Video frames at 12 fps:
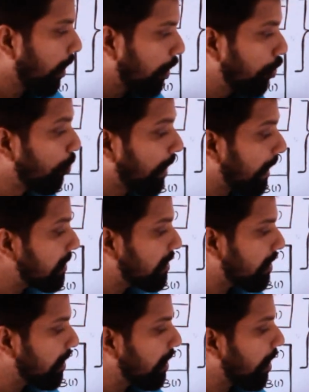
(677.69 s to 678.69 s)
You can
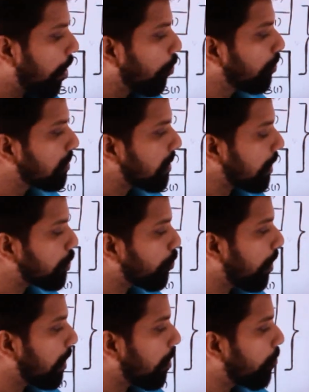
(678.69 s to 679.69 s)
see how the
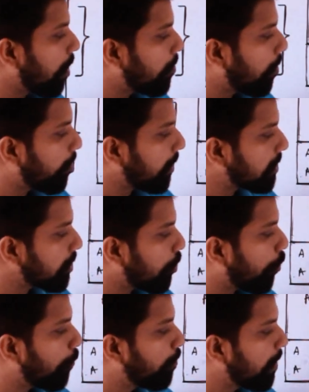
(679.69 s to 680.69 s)
saturated vapor pressure
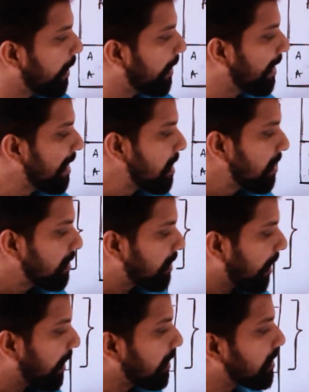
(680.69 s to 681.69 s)
of B
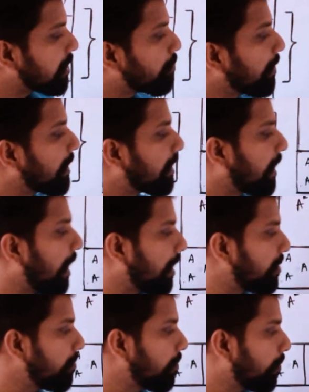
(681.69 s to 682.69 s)
changes with
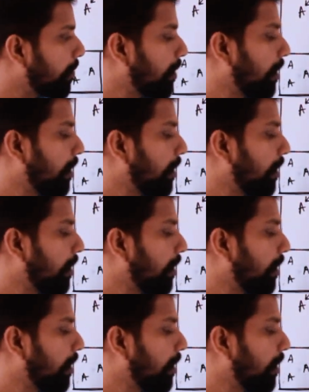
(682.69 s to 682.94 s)
time.